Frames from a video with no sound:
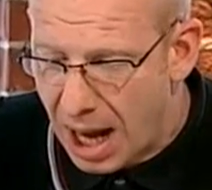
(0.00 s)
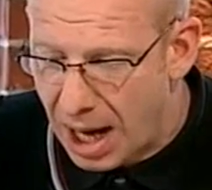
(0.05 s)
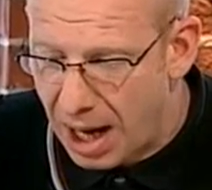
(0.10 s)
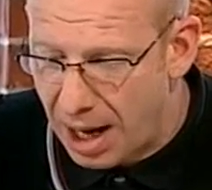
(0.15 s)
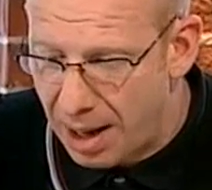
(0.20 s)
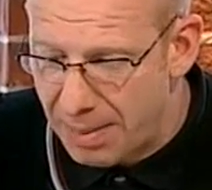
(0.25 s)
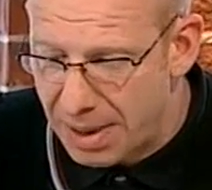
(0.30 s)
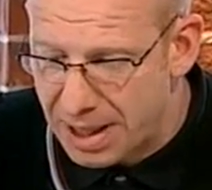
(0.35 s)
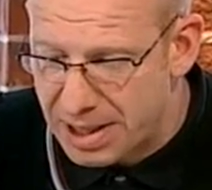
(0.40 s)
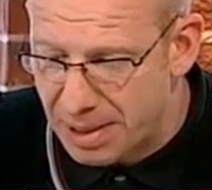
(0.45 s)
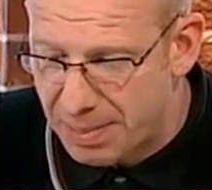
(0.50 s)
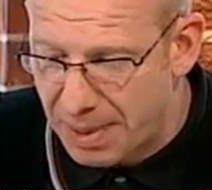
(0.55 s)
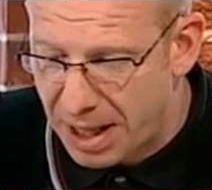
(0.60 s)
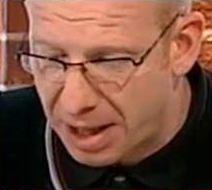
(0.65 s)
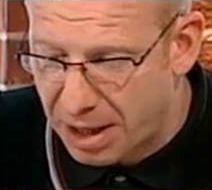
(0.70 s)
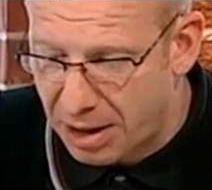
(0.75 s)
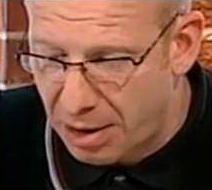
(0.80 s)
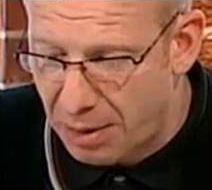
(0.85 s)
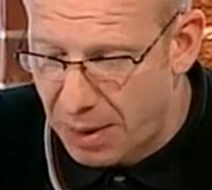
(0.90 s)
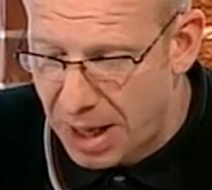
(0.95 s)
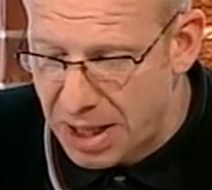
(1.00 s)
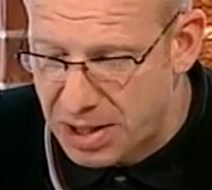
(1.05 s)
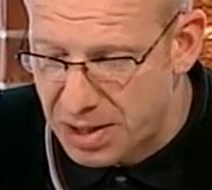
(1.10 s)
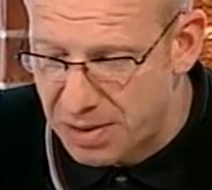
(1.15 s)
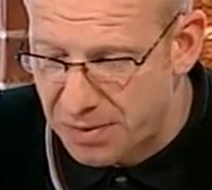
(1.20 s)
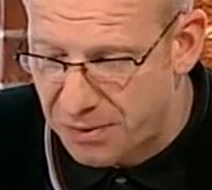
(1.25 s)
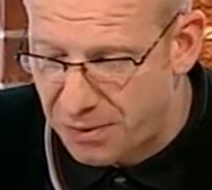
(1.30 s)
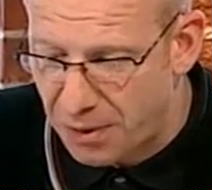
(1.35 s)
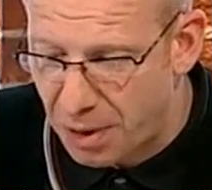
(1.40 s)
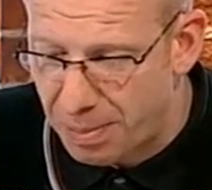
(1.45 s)
It's about a
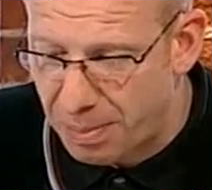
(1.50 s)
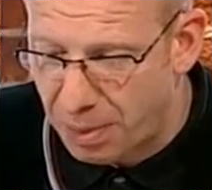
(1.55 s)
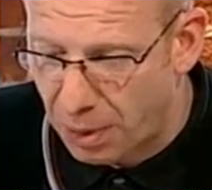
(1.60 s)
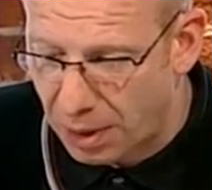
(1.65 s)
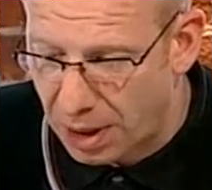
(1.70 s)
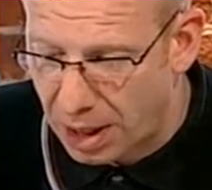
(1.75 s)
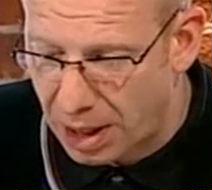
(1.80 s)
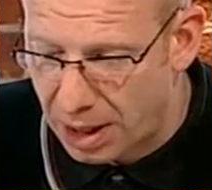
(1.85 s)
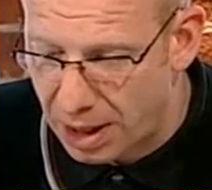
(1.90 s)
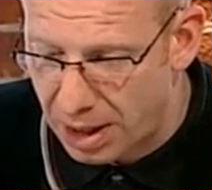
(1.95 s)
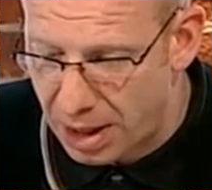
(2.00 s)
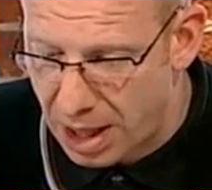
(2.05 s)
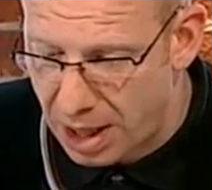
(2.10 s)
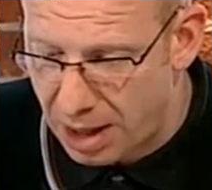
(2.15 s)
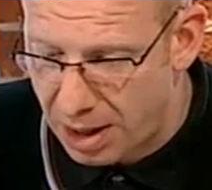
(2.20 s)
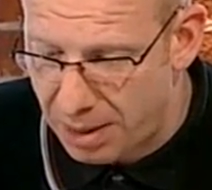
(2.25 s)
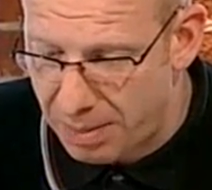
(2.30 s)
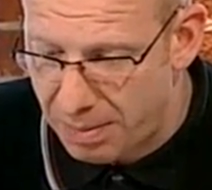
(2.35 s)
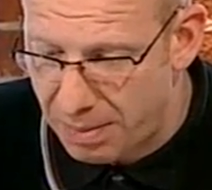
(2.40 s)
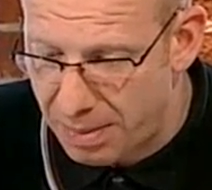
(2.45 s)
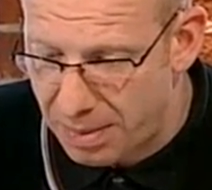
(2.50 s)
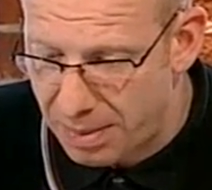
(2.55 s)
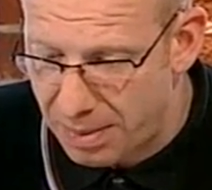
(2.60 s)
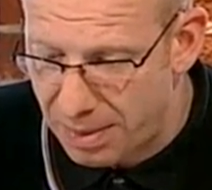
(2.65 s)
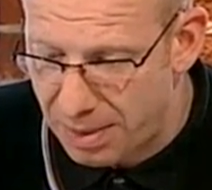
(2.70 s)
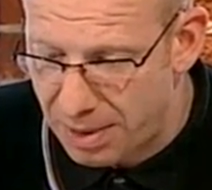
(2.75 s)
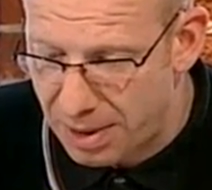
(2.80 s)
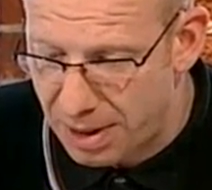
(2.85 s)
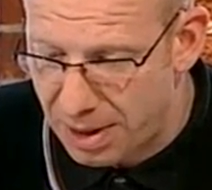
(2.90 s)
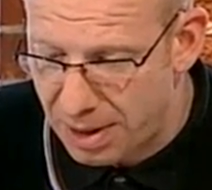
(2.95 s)
Croatian footballer
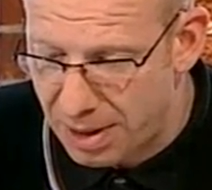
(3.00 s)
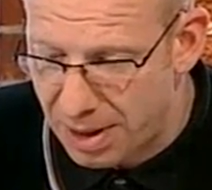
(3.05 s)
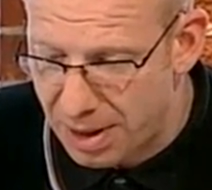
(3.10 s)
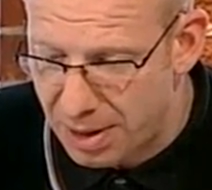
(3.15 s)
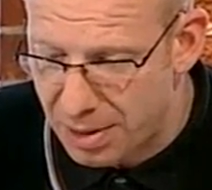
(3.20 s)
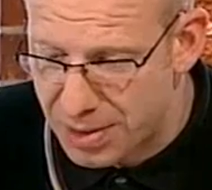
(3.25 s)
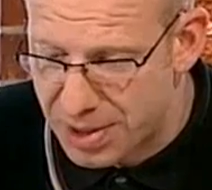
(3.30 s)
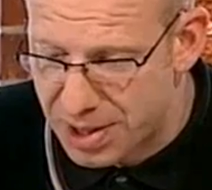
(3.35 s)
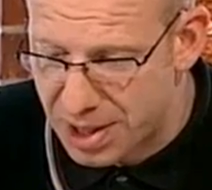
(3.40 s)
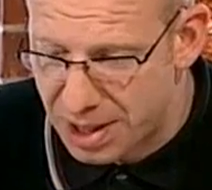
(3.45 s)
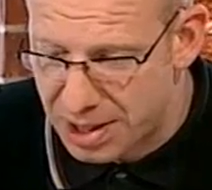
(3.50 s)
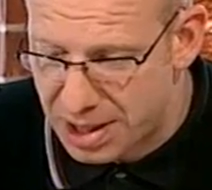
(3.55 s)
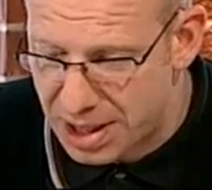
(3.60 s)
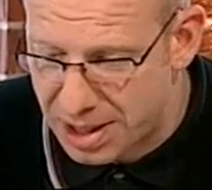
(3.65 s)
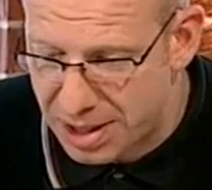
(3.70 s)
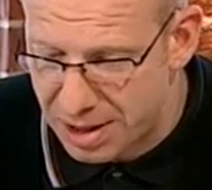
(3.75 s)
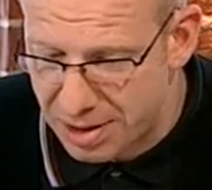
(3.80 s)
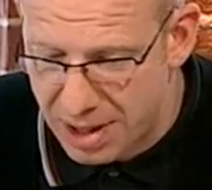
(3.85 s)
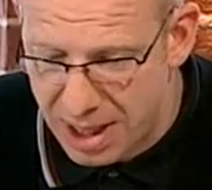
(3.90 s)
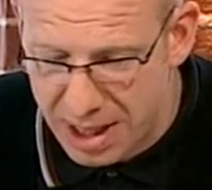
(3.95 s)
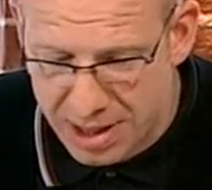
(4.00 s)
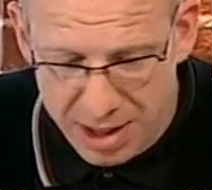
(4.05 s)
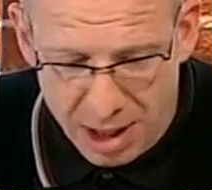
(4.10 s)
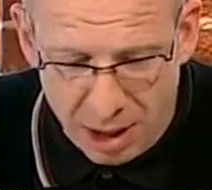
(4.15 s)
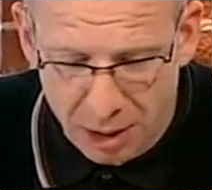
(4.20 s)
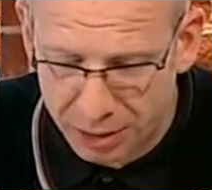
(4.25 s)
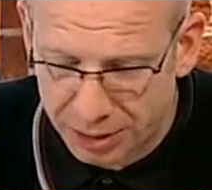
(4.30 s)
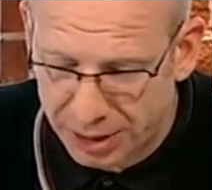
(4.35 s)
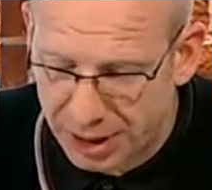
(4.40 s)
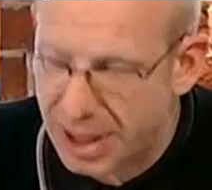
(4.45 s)
who was 32 years
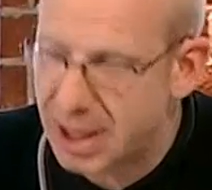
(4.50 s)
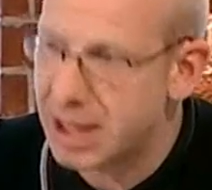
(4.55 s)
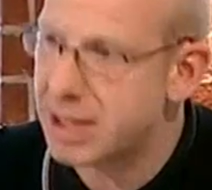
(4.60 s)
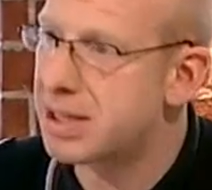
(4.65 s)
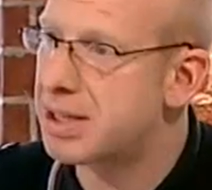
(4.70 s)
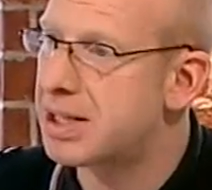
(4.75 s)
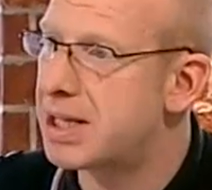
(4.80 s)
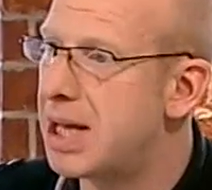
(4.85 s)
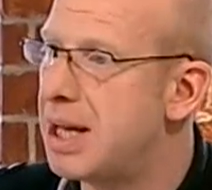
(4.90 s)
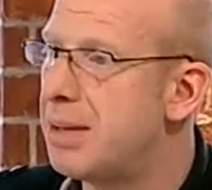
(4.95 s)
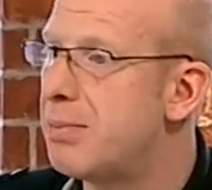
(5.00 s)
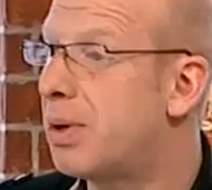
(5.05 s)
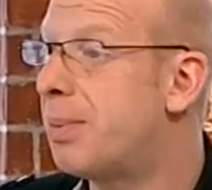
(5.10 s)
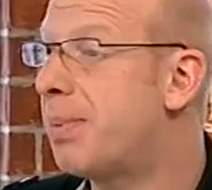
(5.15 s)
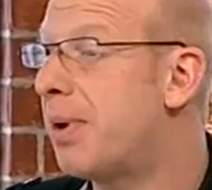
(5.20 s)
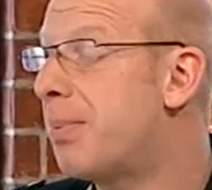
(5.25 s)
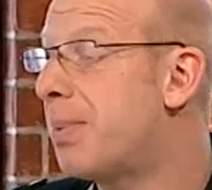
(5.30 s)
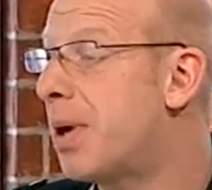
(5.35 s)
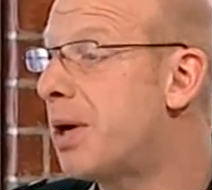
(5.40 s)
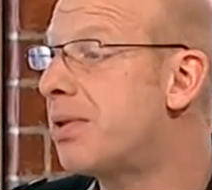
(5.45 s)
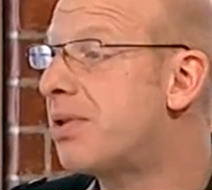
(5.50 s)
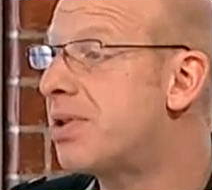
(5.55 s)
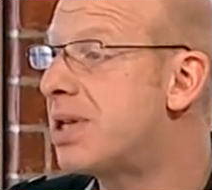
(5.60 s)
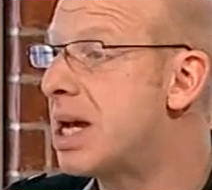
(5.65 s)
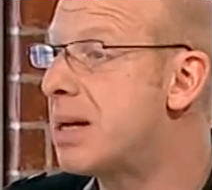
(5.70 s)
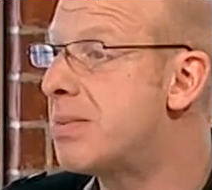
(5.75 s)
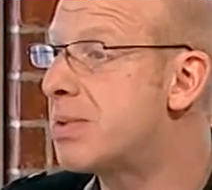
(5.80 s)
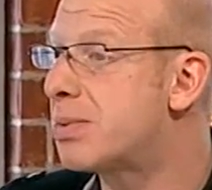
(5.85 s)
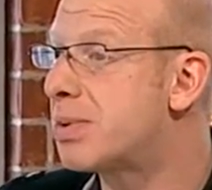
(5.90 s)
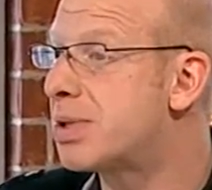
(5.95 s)
old, and his team, or both
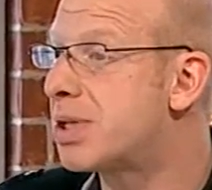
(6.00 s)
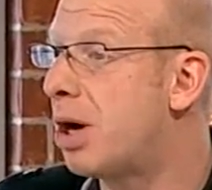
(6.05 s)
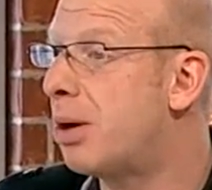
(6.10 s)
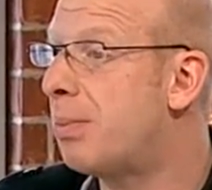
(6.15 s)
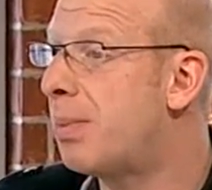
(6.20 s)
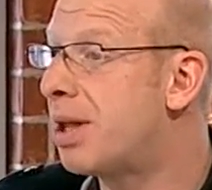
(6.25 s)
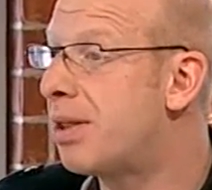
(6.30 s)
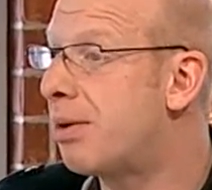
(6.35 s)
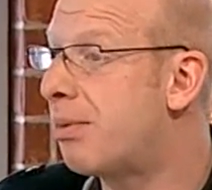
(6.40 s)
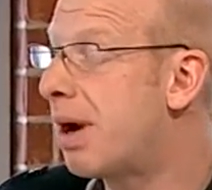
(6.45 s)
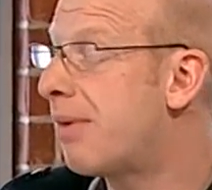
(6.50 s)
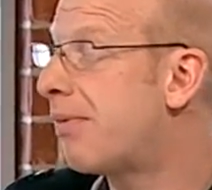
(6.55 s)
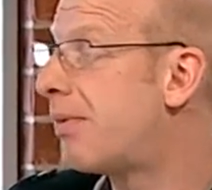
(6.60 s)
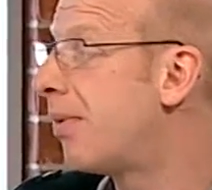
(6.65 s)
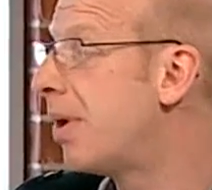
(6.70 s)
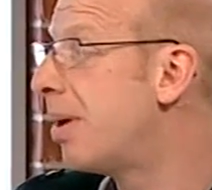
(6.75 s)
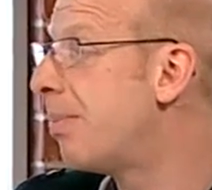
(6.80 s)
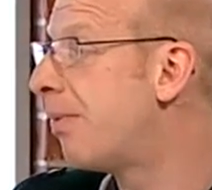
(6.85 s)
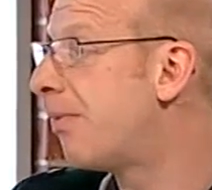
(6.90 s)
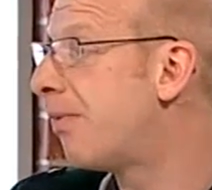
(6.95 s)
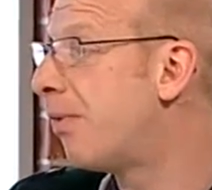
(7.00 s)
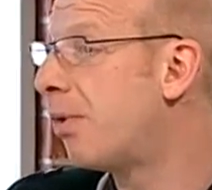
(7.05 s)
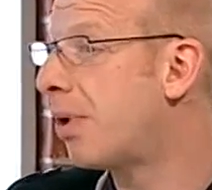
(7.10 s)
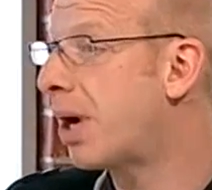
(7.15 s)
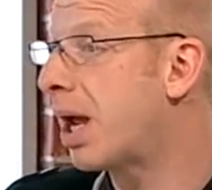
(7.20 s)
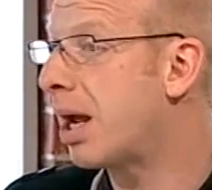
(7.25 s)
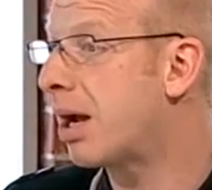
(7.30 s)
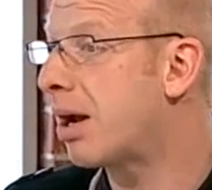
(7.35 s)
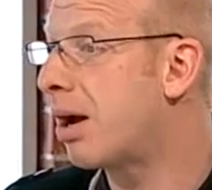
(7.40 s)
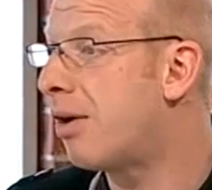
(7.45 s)
teams, were told by the referee before
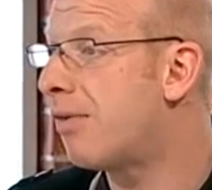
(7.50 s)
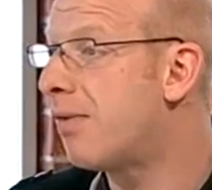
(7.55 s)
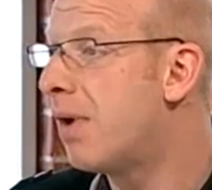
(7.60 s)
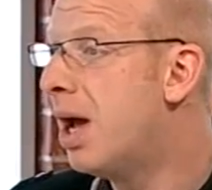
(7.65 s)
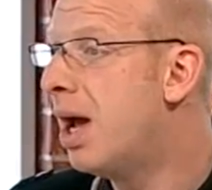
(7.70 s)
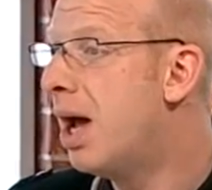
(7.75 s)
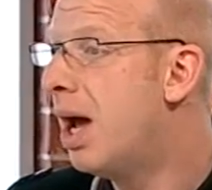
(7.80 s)
kickoff